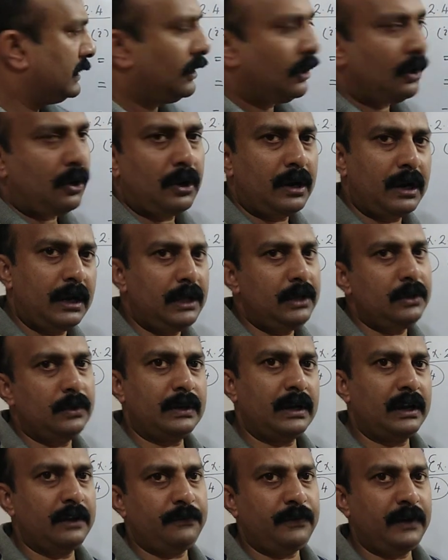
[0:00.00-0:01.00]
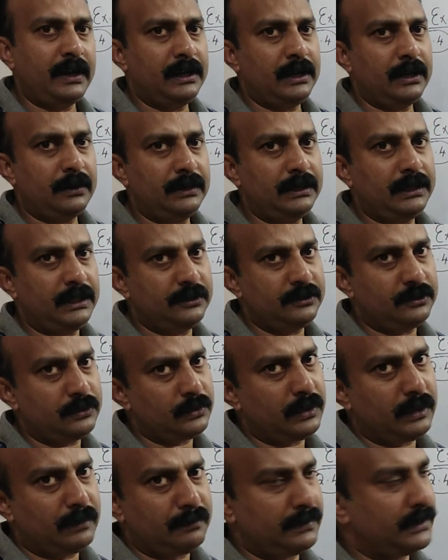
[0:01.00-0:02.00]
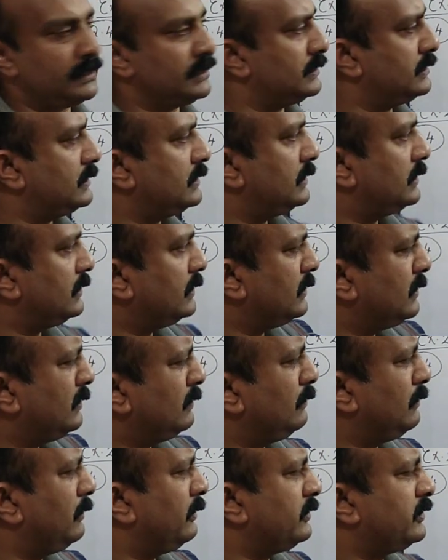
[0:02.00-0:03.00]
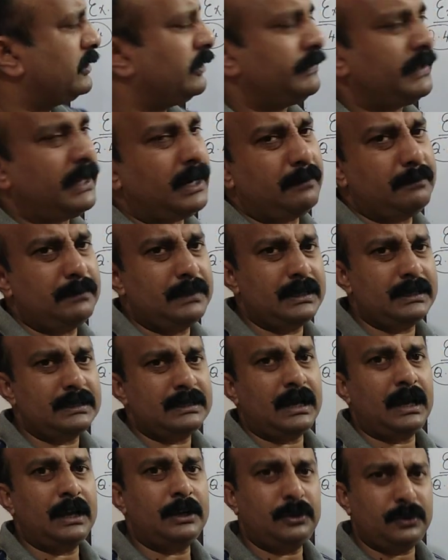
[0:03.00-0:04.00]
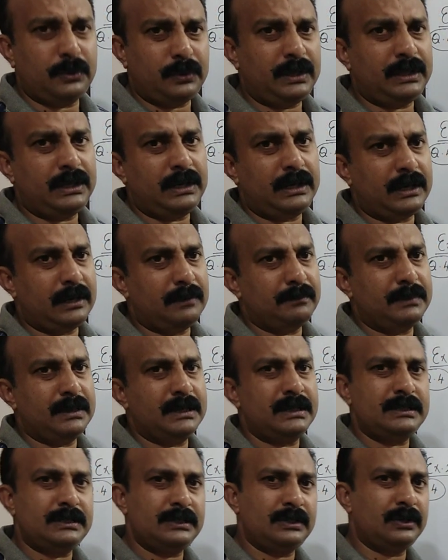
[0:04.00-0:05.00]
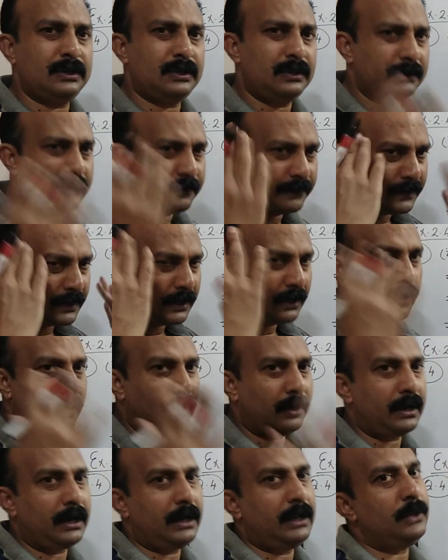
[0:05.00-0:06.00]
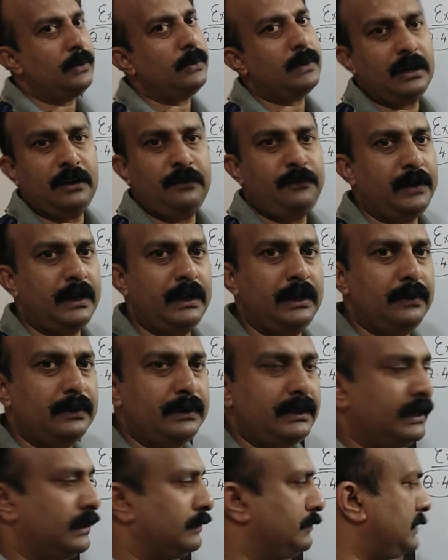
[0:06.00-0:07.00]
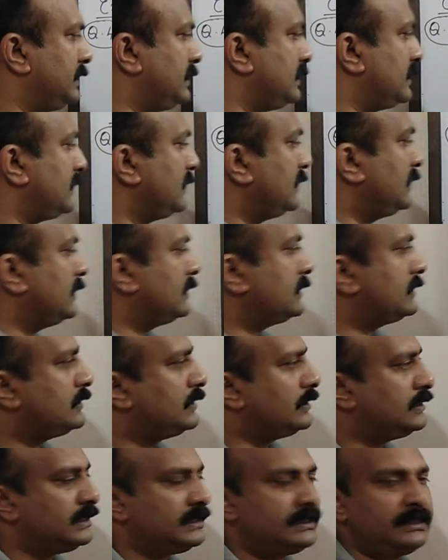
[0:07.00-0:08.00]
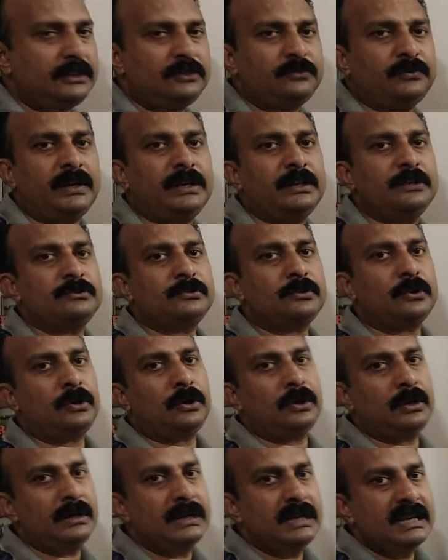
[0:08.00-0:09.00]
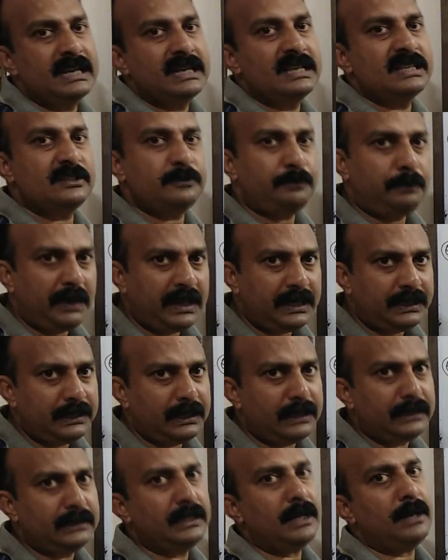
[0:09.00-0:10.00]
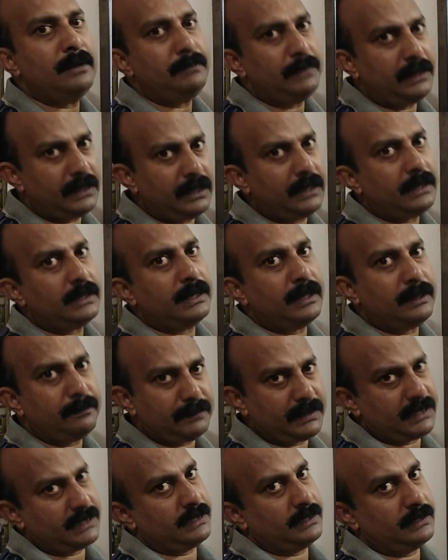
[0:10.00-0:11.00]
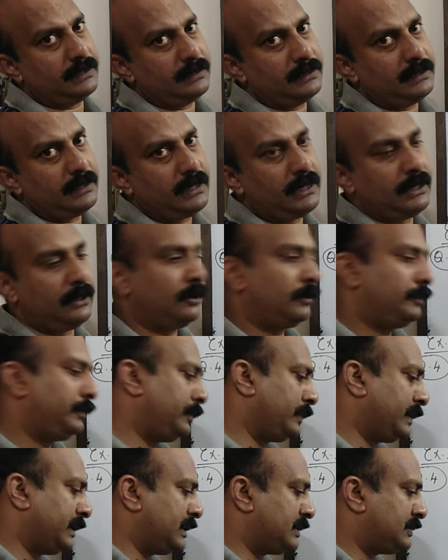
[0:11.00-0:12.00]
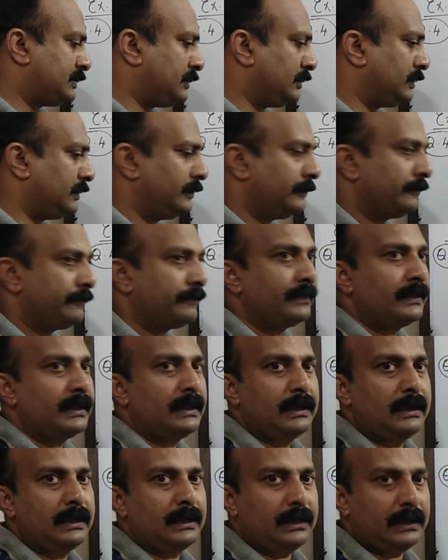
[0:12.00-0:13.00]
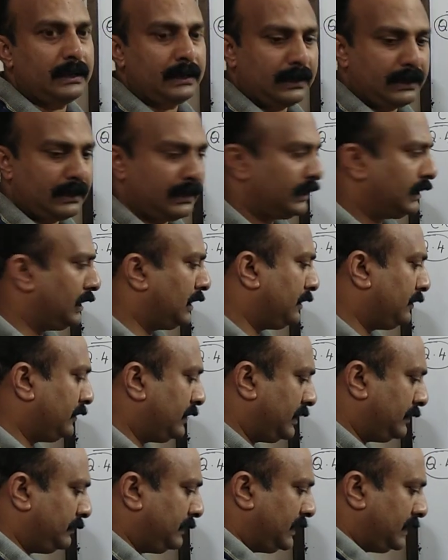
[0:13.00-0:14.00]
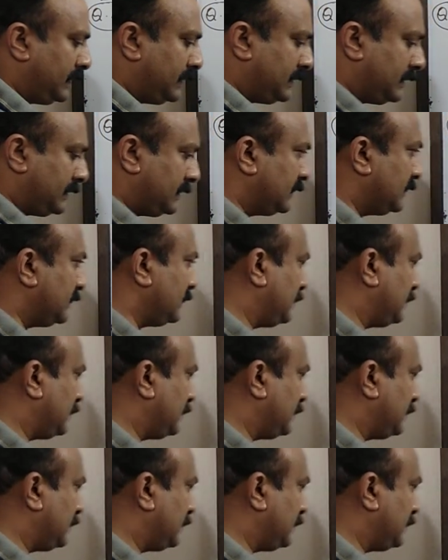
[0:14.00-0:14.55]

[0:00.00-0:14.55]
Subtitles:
orally you can find out these two numbers. Most of the numbers are 2-digit numbers, so orally you can find out the numbers. So this is what is called splitting the middle term method. I hope you understood. Now let me